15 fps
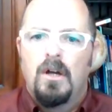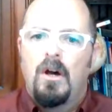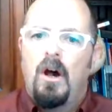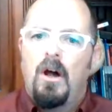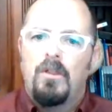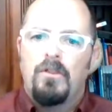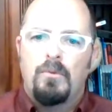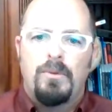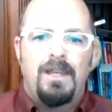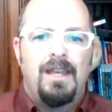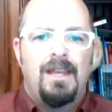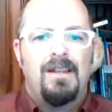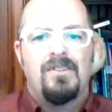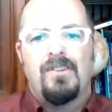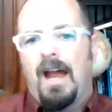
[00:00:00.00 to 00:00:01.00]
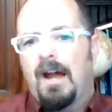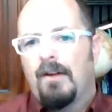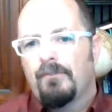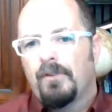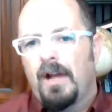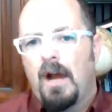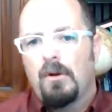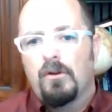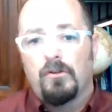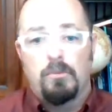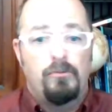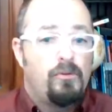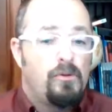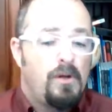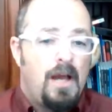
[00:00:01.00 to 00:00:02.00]
On the weekends, after hours,
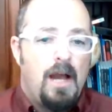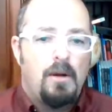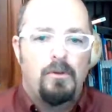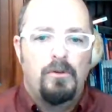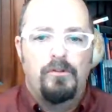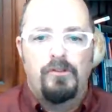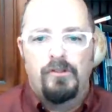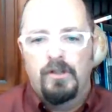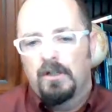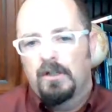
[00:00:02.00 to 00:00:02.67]
before hours,